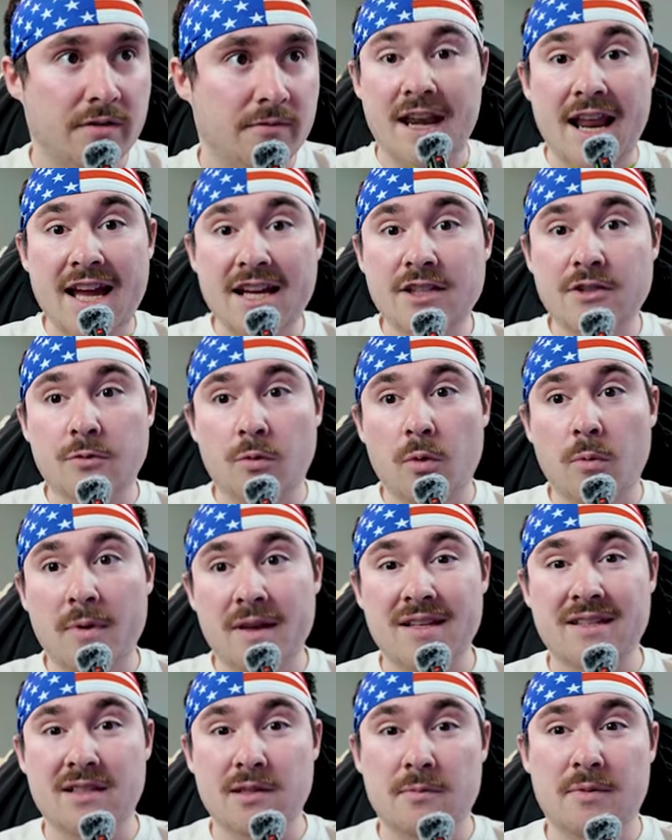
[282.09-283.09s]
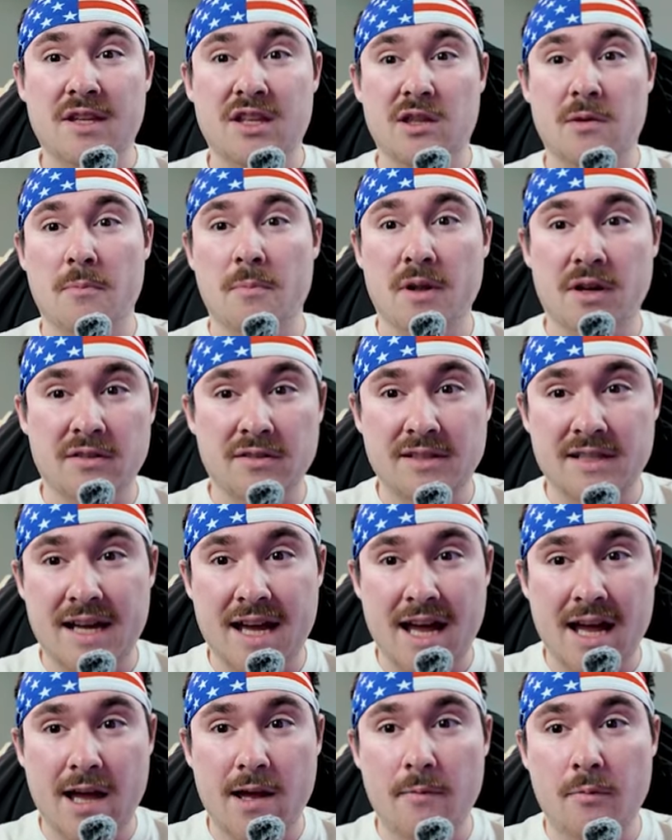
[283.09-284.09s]
Next will basically be the middle
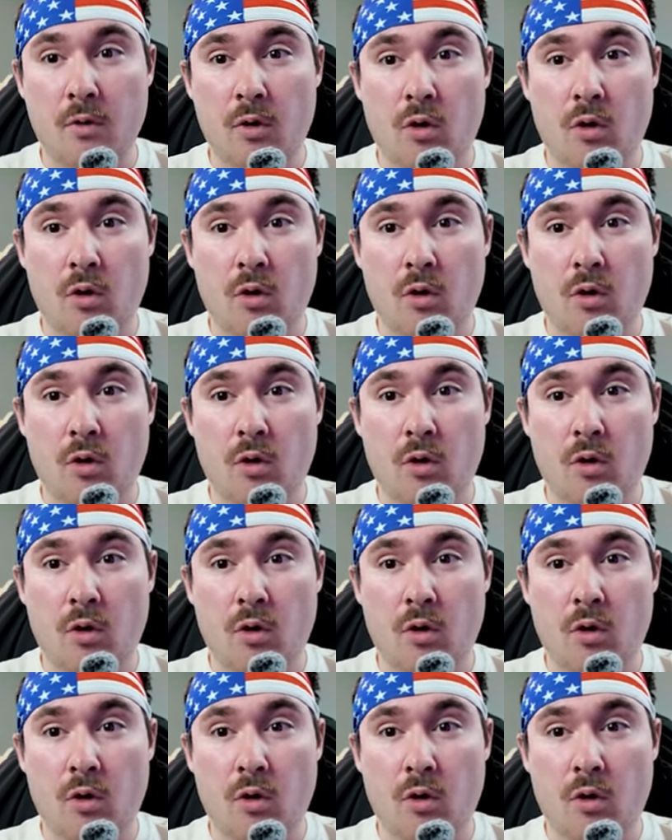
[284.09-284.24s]
tab,